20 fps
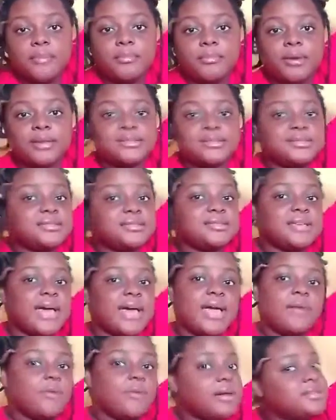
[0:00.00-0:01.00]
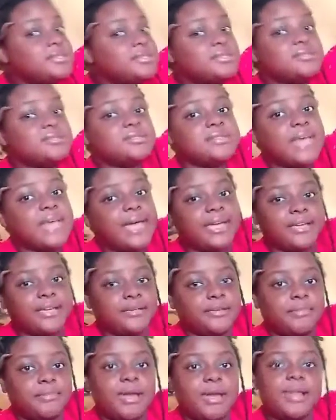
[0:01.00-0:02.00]
but I wanted to
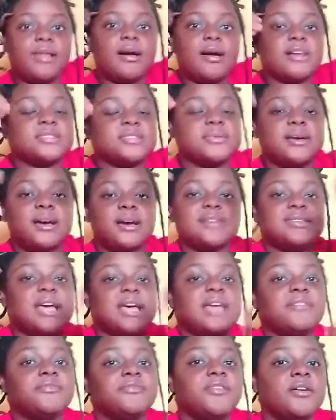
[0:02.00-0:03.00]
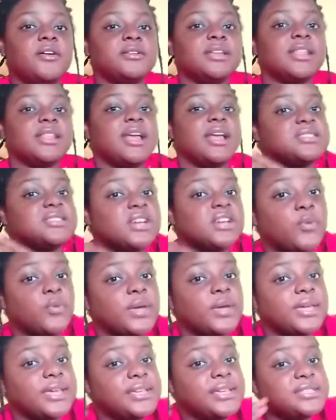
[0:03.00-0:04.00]
tie my locks because I found it as a
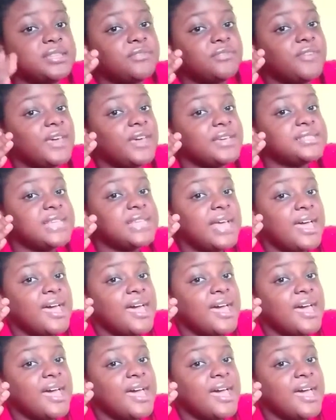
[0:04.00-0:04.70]
quick, easy fix,